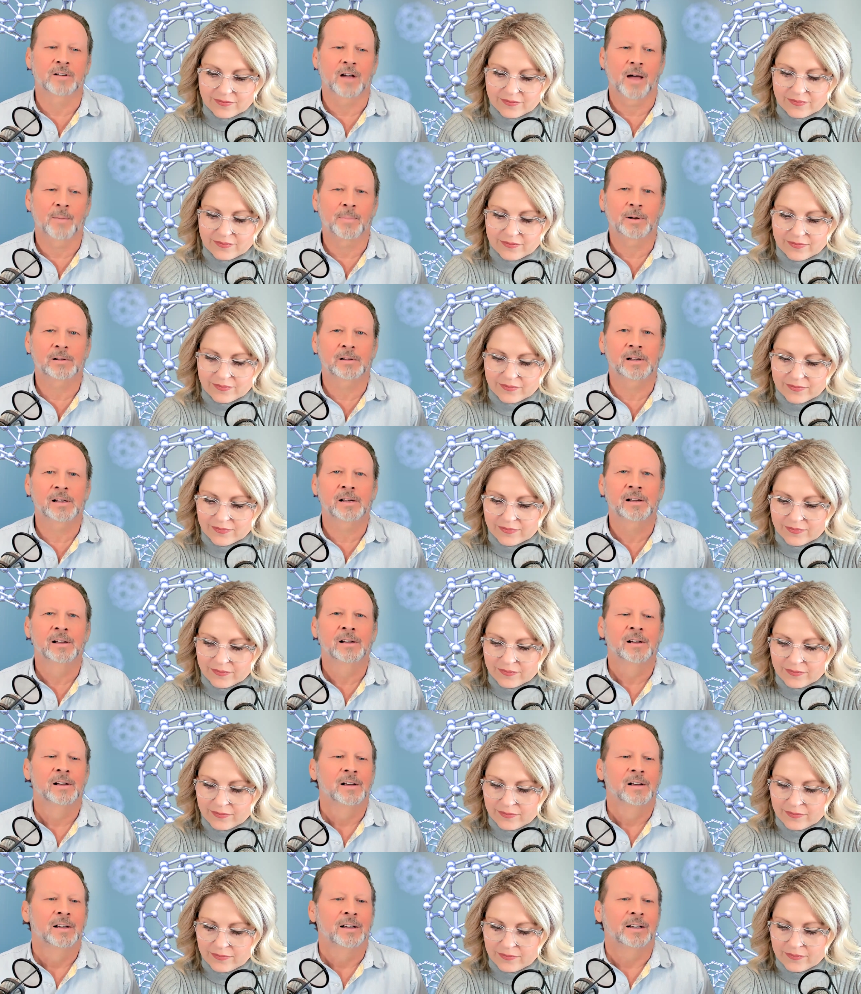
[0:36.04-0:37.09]
Speaker 1: it topically.
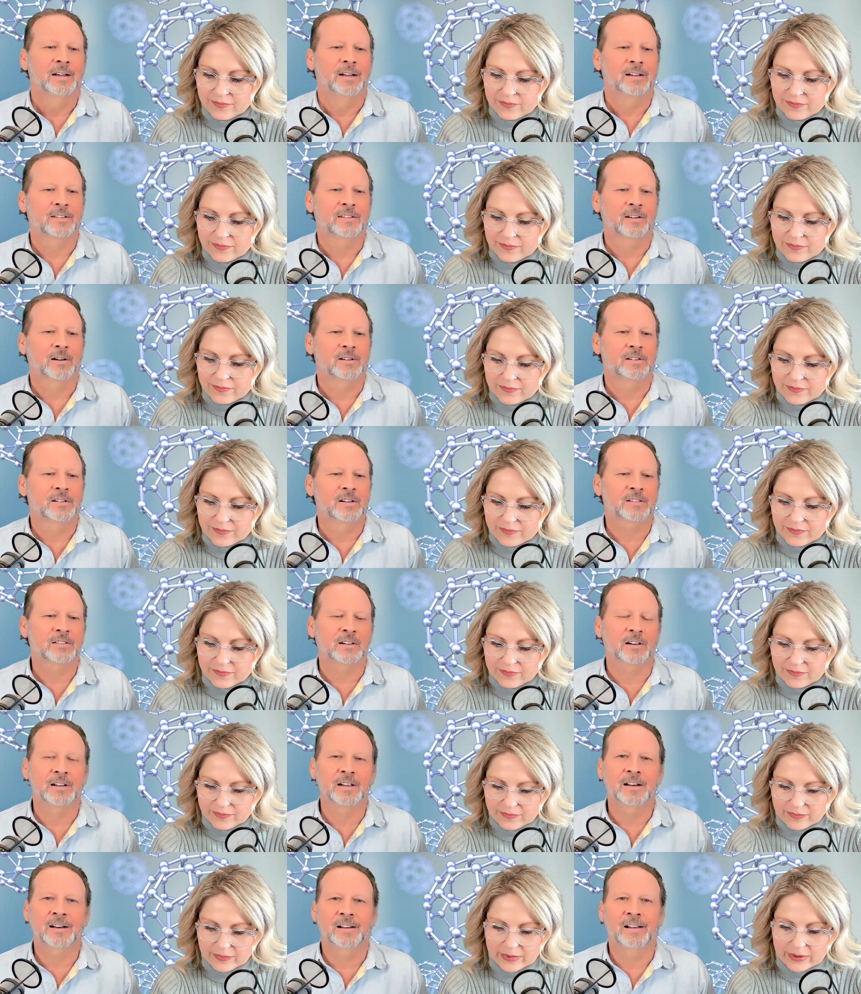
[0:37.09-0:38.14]
It's a
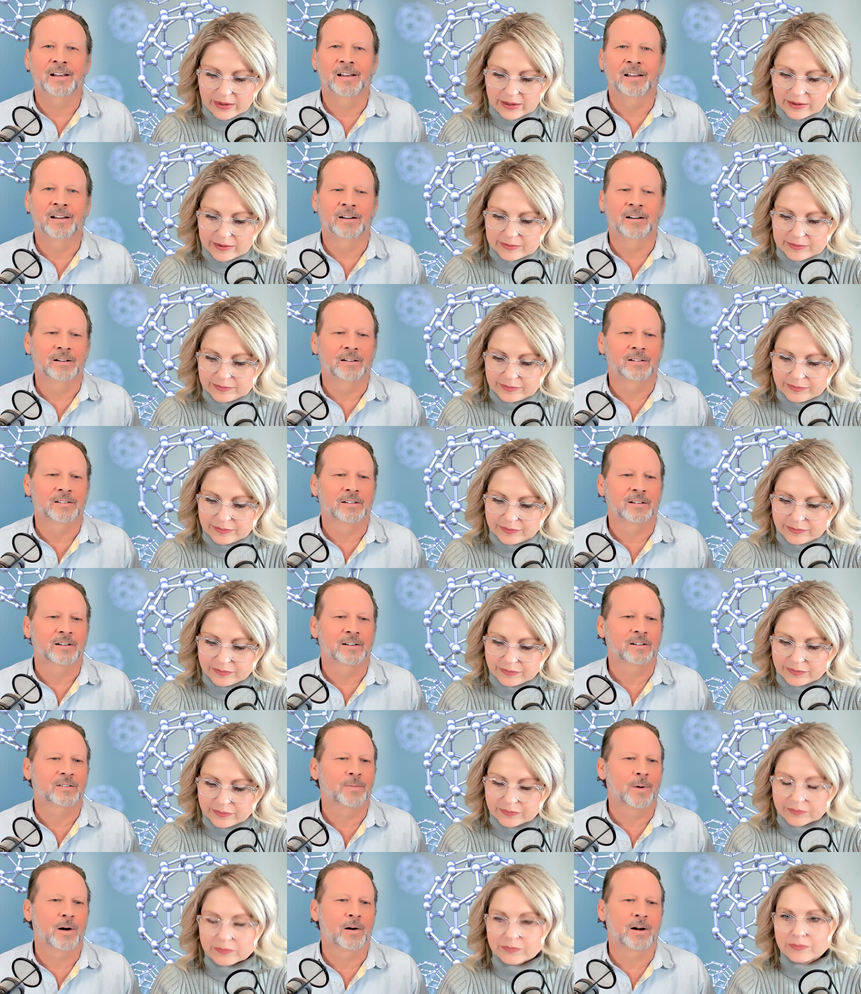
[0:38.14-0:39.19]
distillate, and it's
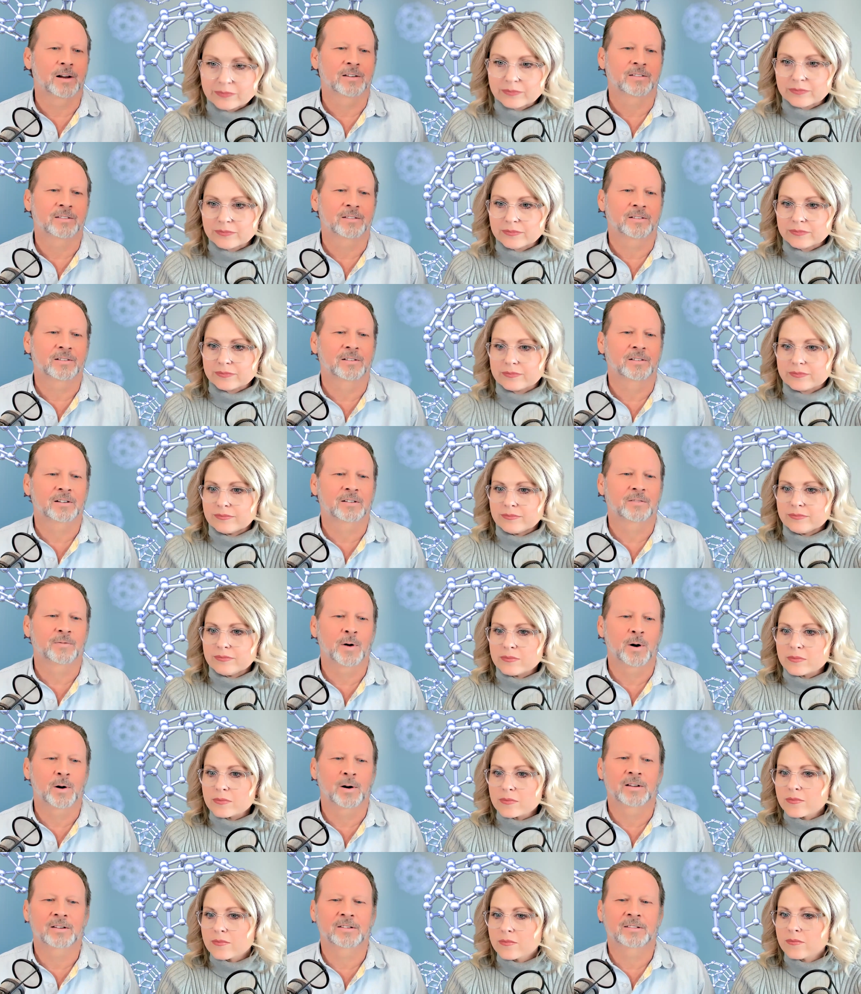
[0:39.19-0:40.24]
just varies just
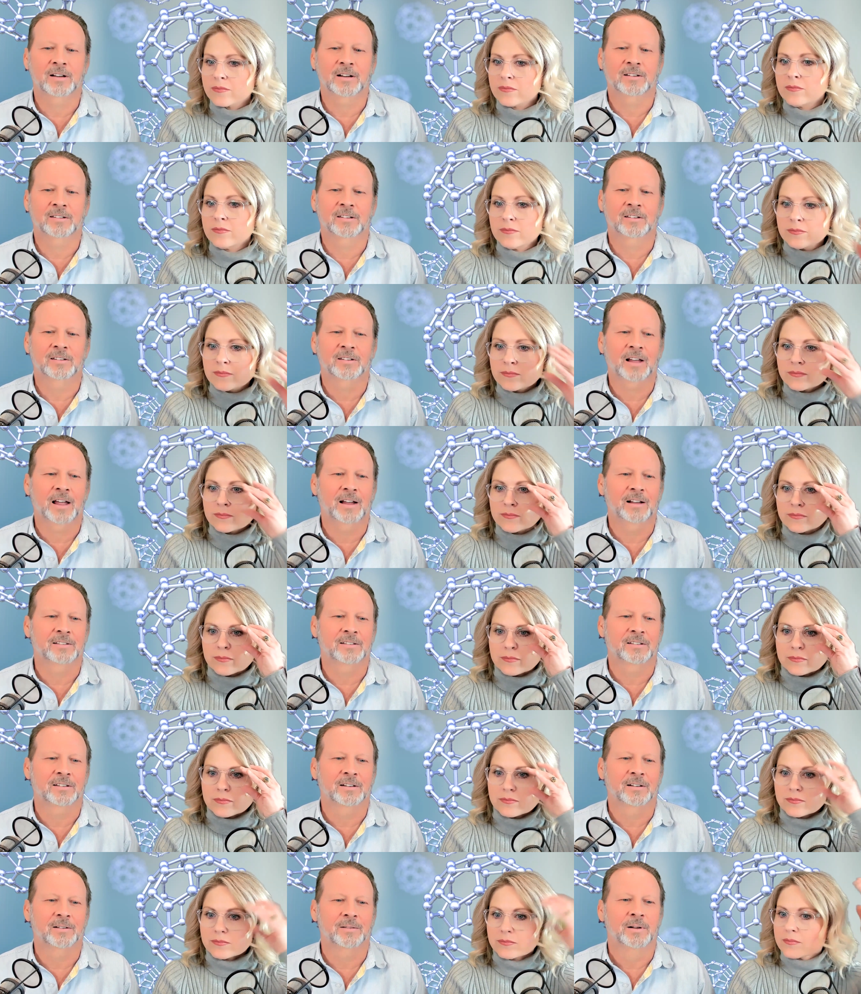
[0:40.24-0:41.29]
various sixes,
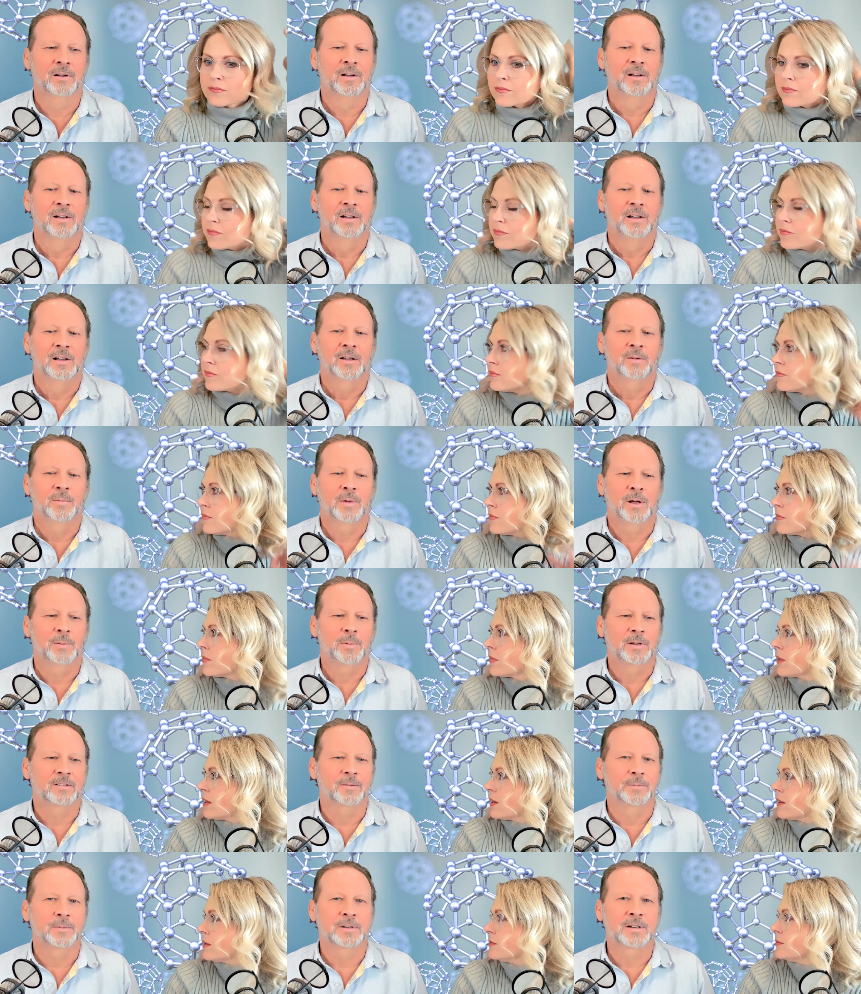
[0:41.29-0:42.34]
eights, and
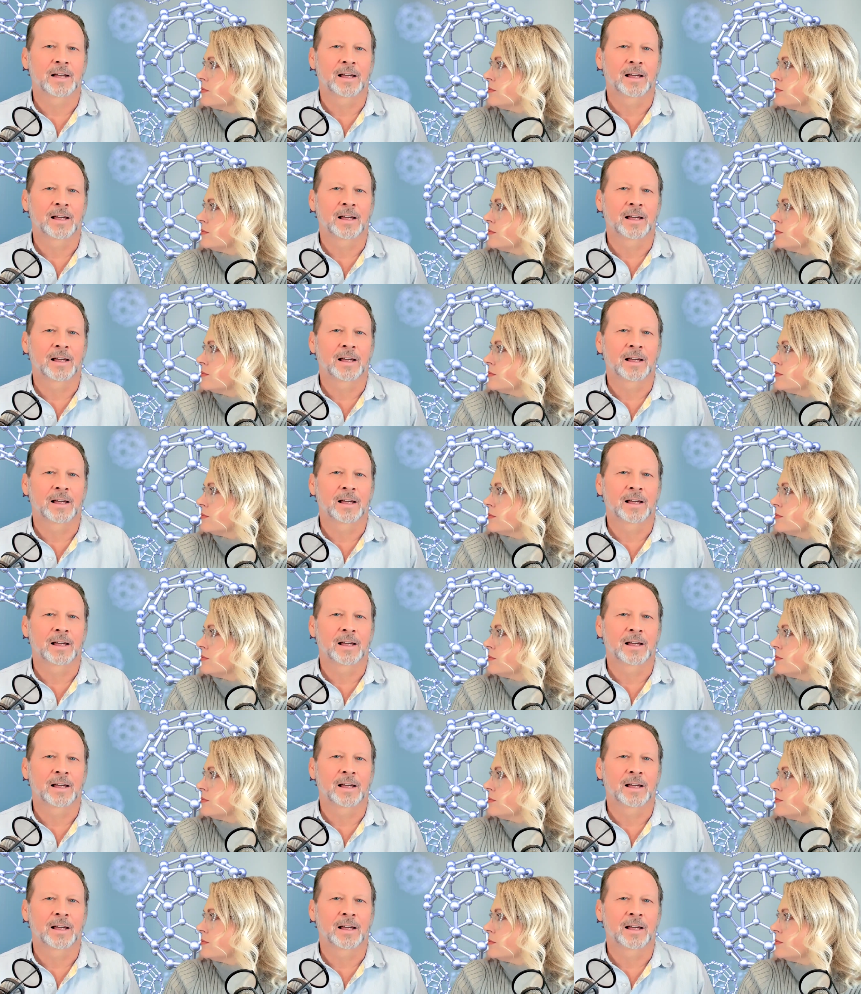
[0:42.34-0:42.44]
maybe some